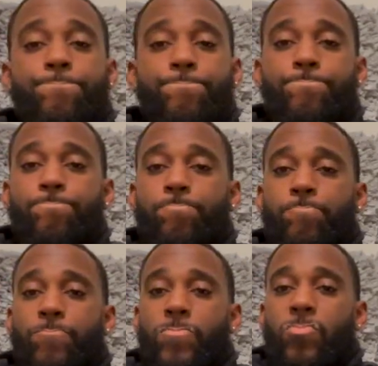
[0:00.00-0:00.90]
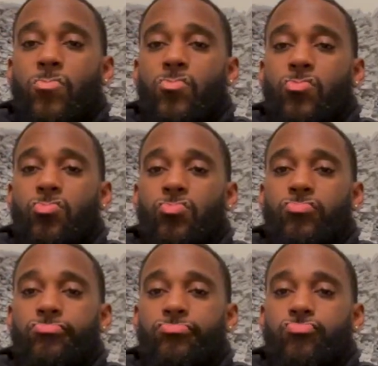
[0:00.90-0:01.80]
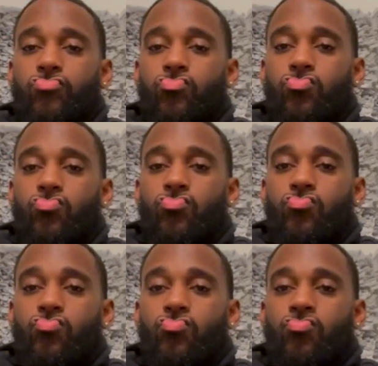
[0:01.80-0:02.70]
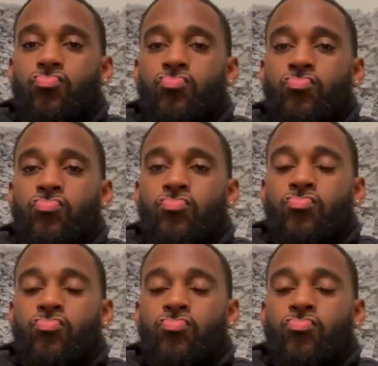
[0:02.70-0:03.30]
This person isn't speaking.